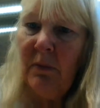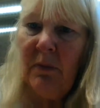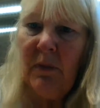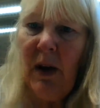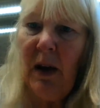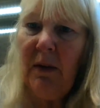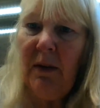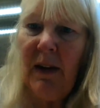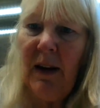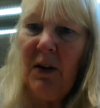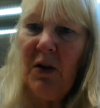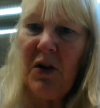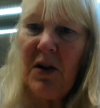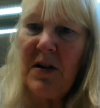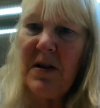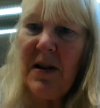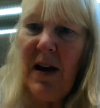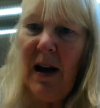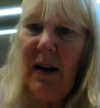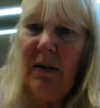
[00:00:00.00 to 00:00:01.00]
nothing.
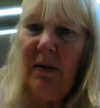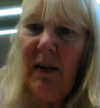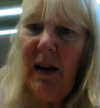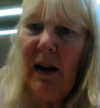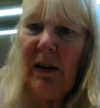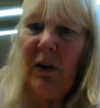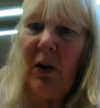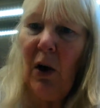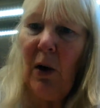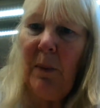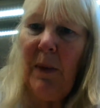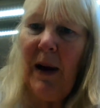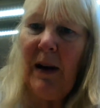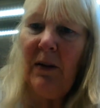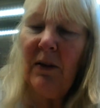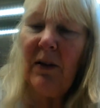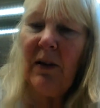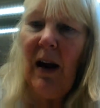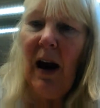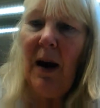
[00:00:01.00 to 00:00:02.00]
Just that
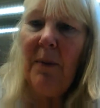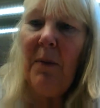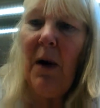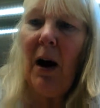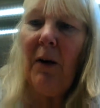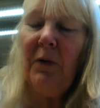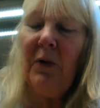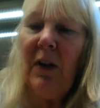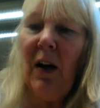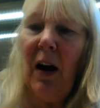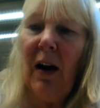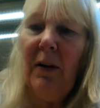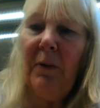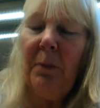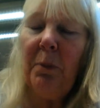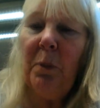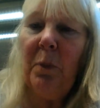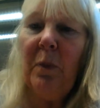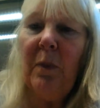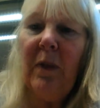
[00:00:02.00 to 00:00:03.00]
comment. I've
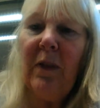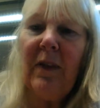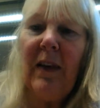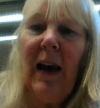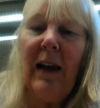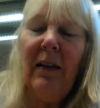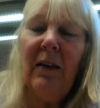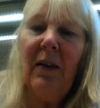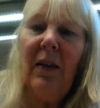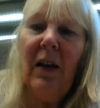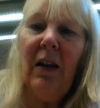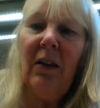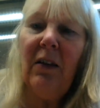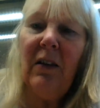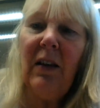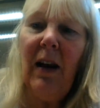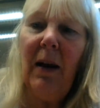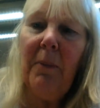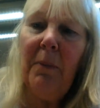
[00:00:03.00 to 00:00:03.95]
said that.